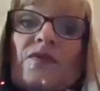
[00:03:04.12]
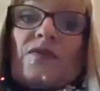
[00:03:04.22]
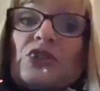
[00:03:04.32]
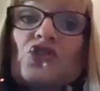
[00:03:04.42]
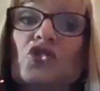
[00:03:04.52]

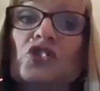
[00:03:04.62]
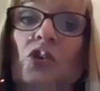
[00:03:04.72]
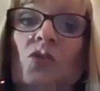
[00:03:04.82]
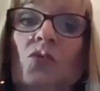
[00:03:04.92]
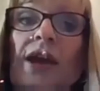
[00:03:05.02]
features
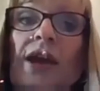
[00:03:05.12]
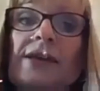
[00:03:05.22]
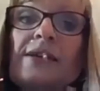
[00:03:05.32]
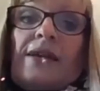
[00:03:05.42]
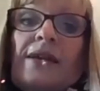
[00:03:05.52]
go
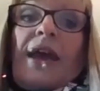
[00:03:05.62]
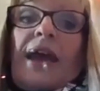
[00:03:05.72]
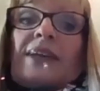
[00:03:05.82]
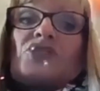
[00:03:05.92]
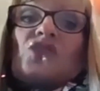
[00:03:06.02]
away.
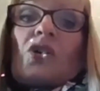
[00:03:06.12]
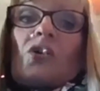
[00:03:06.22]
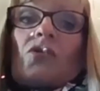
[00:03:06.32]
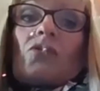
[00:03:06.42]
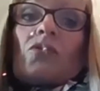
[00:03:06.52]
And
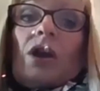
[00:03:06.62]
so